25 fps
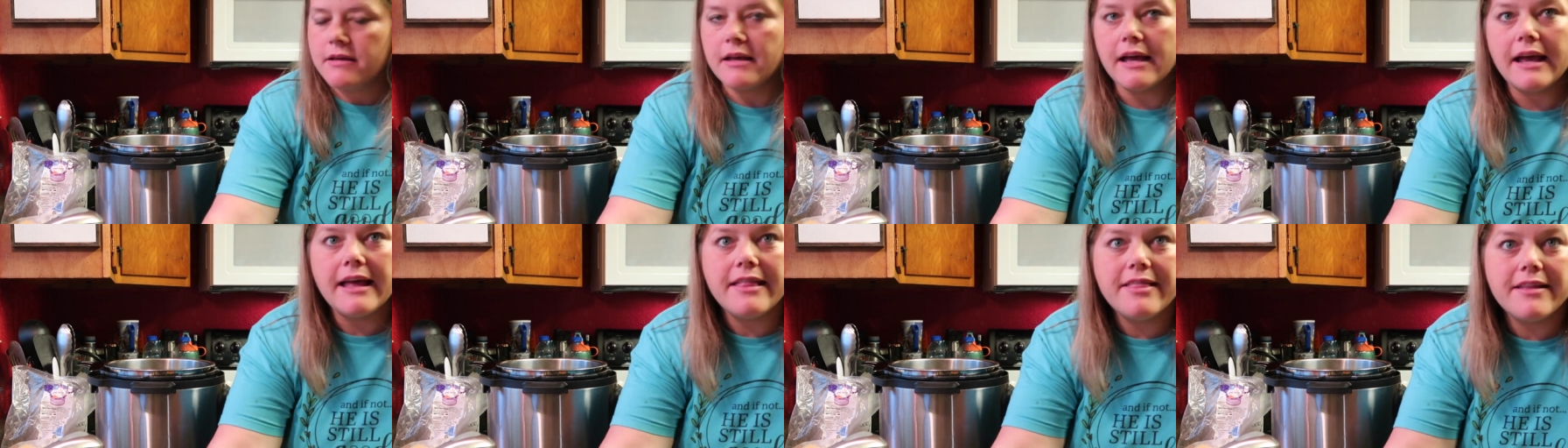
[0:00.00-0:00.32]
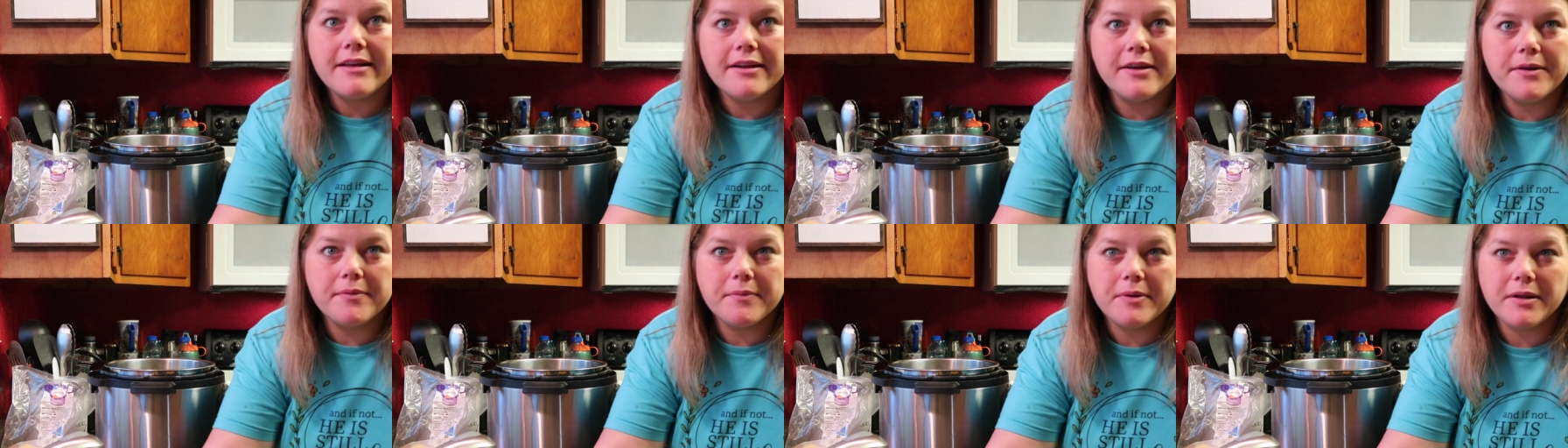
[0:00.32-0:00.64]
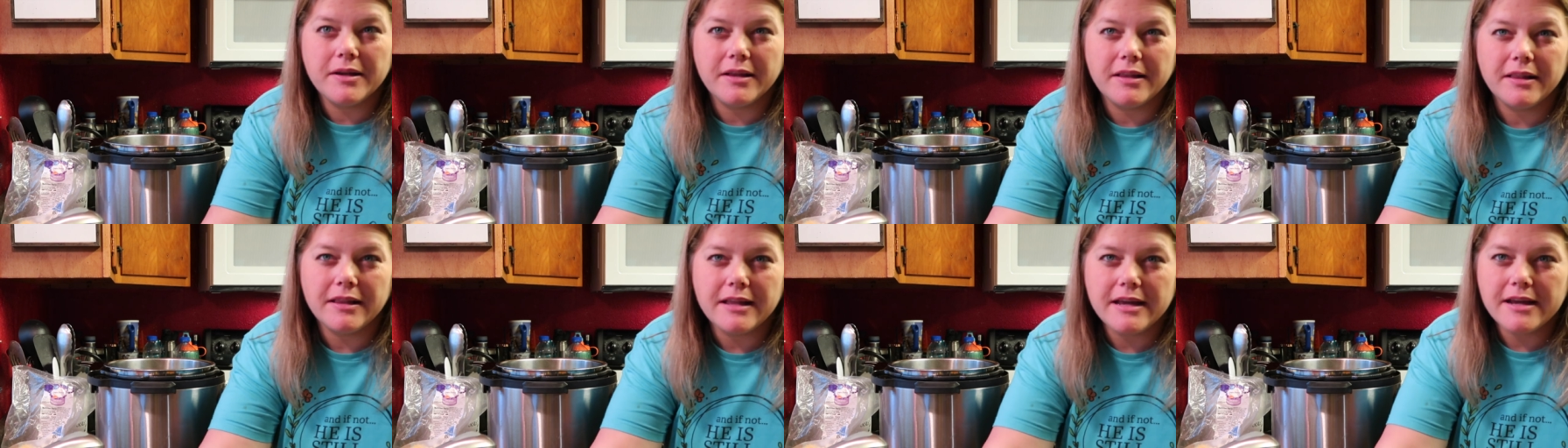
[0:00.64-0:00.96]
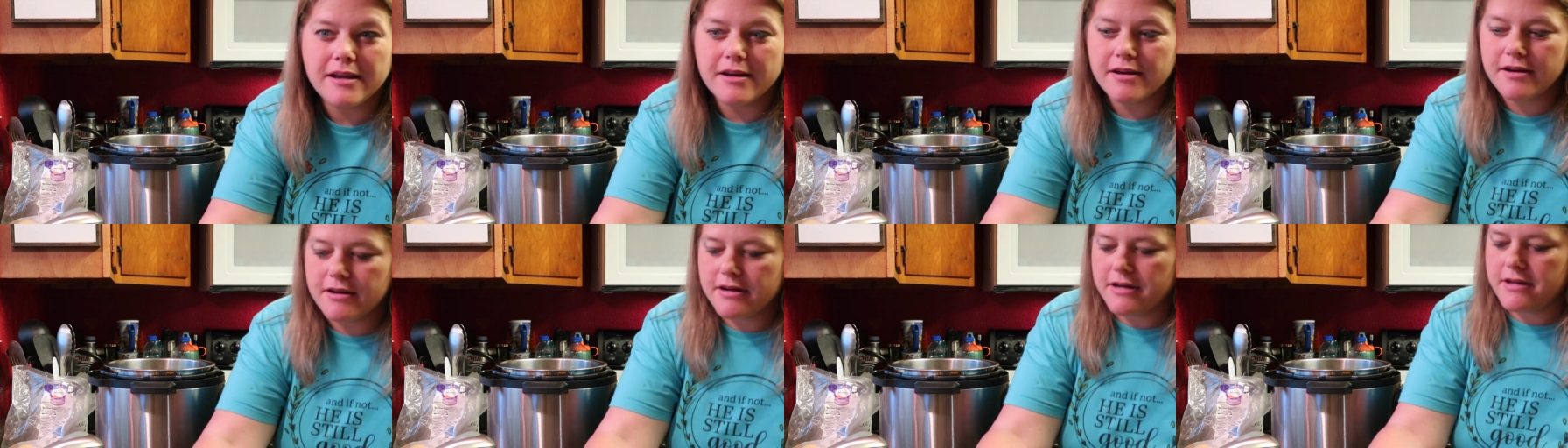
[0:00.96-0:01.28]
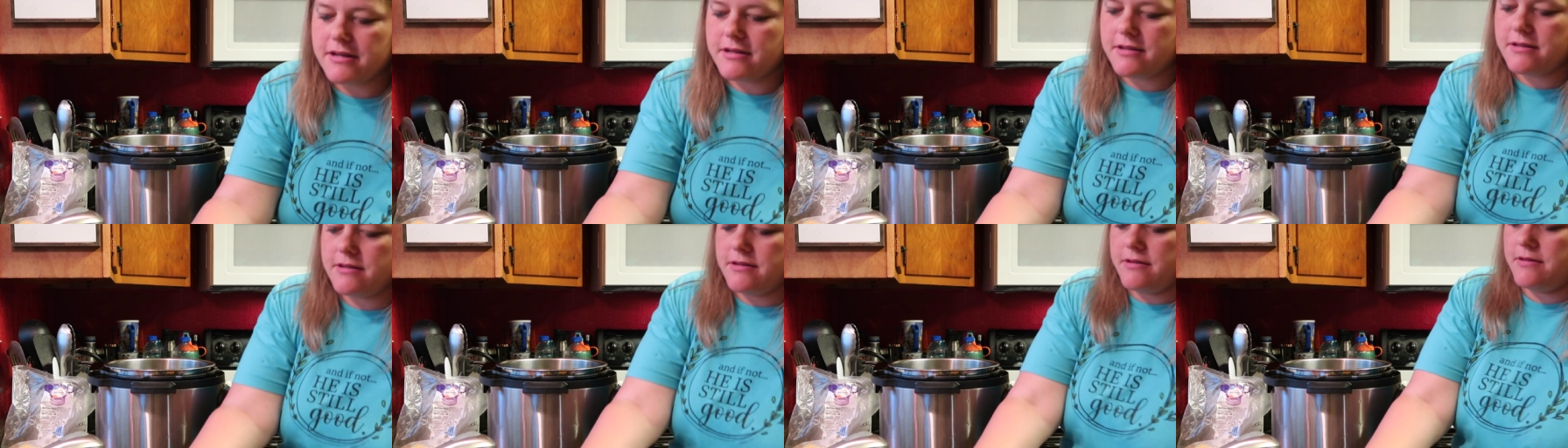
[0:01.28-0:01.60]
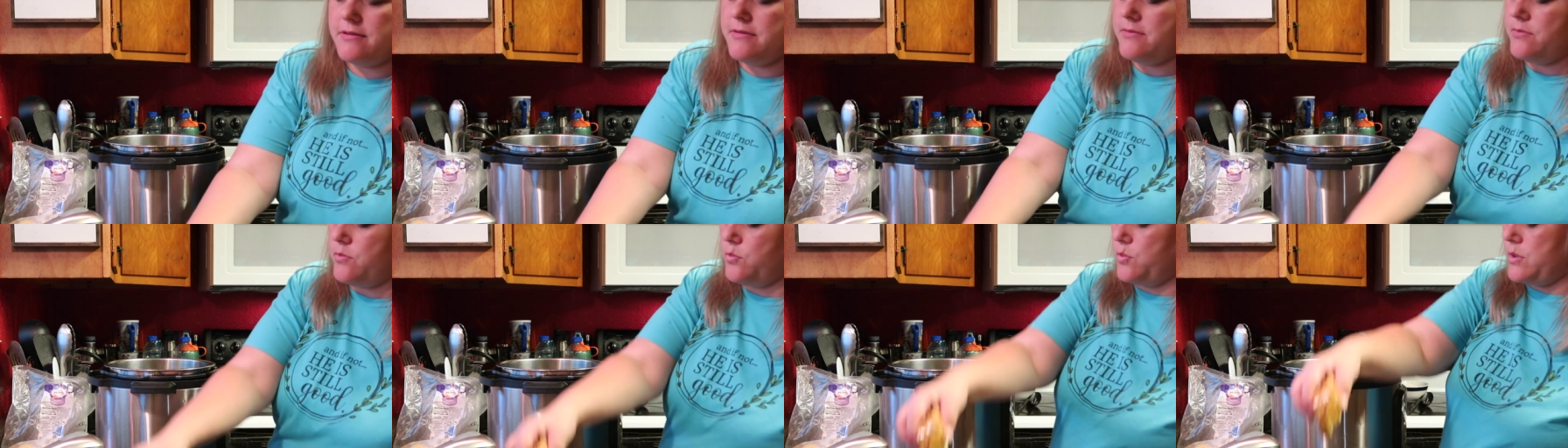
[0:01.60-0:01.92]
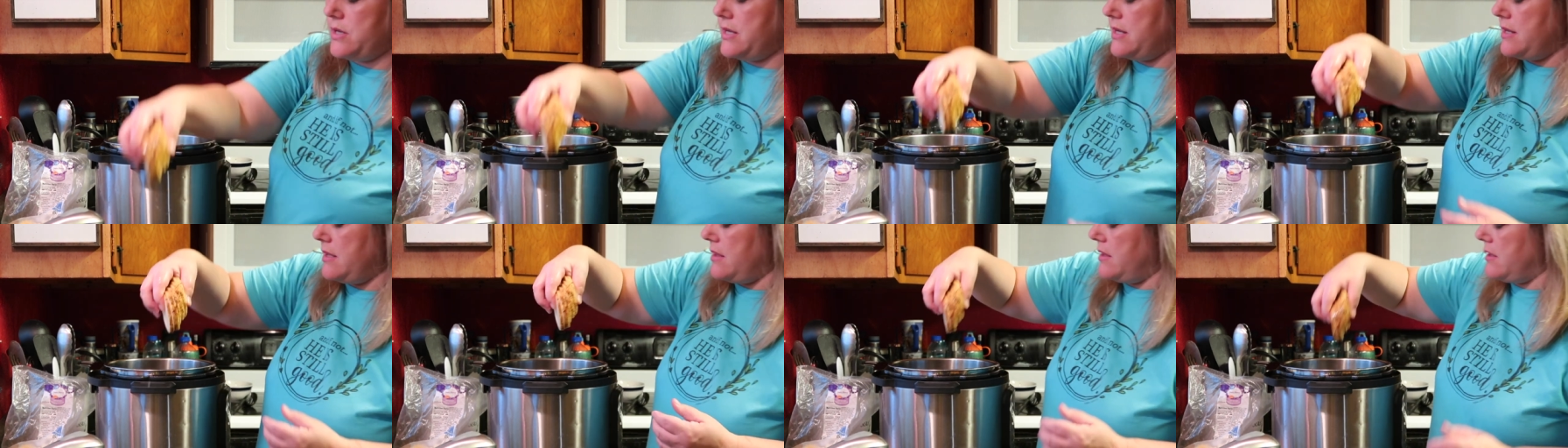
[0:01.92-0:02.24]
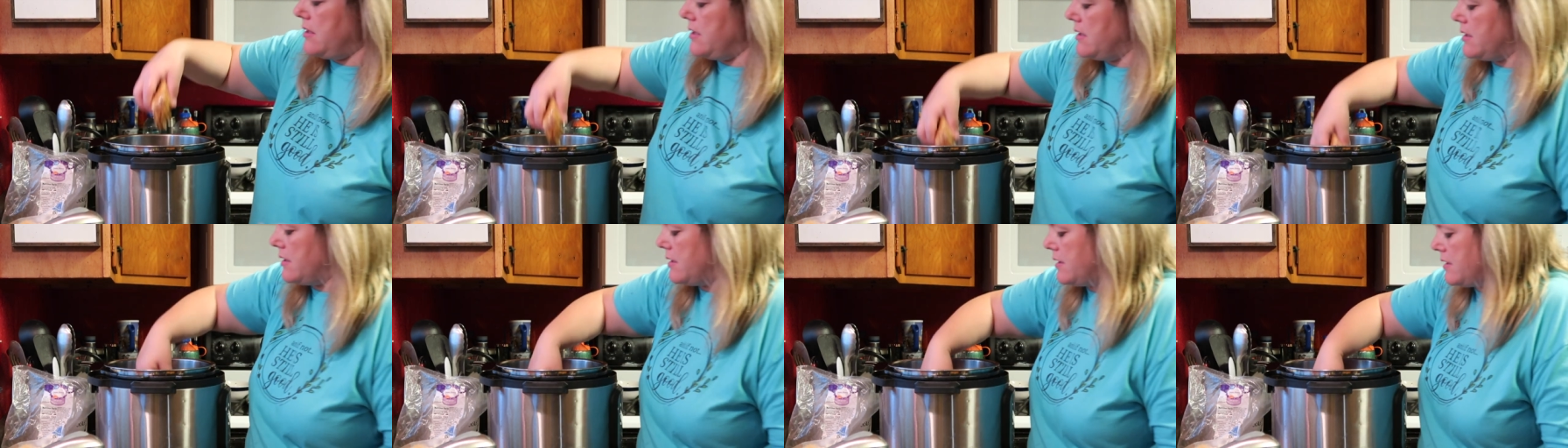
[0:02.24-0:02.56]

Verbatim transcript: And then I'm going to layer it with